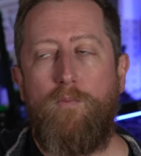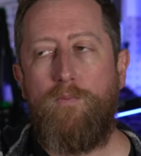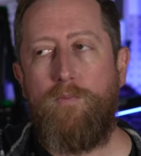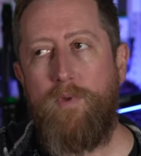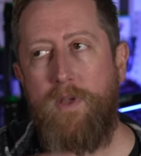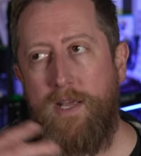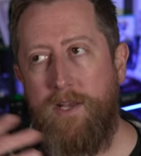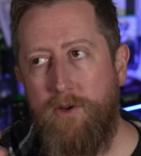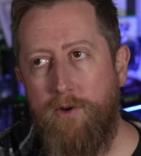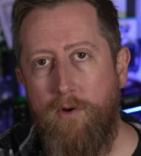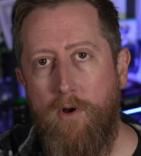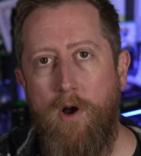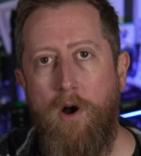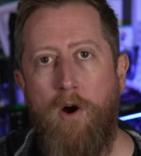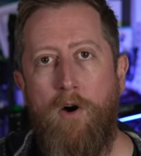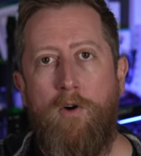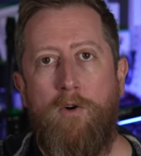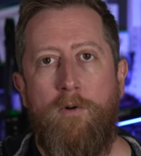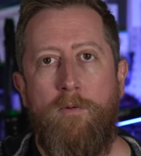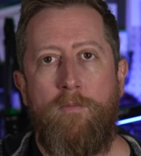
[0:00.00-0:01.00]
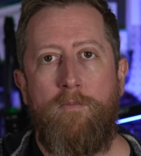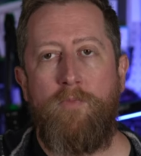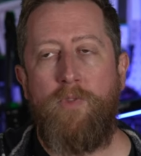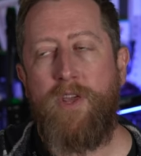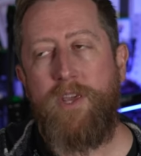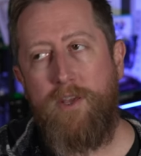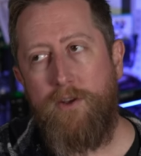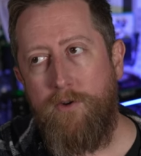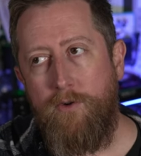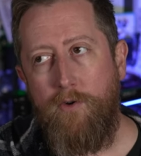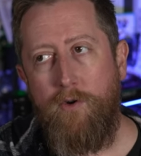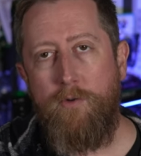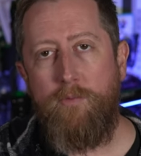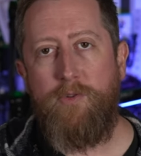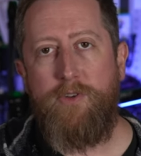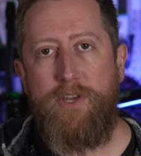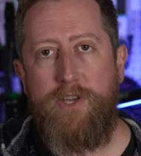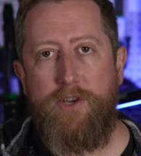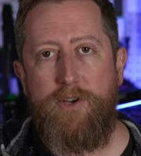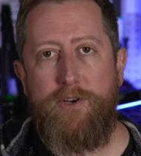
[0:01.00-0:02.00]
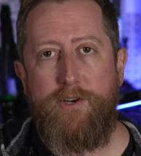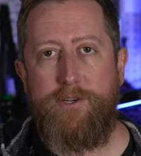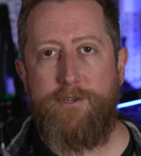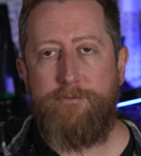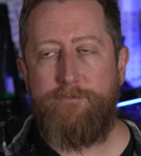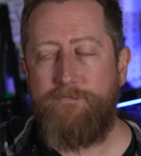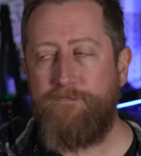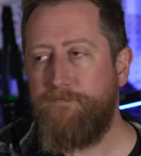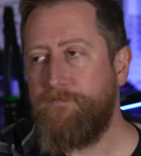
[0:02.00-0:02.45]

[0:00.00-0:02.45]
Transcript: in your home like you normally could,